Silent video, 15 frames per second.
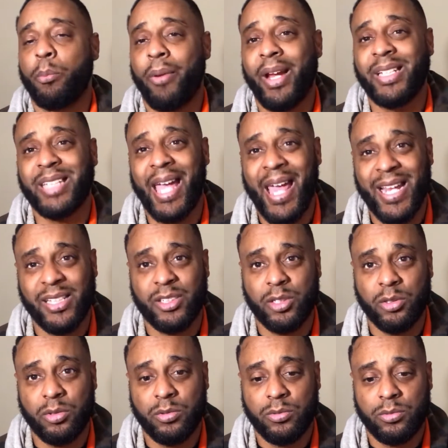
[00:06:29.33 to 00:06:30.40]
brings an
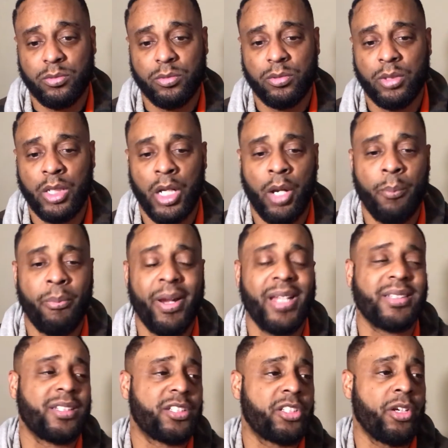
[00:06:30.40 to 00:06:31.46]
attitude. You know, it
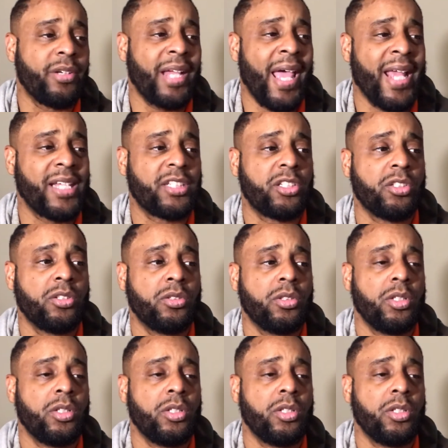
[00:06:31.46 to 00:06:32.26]
brings a certain attitude.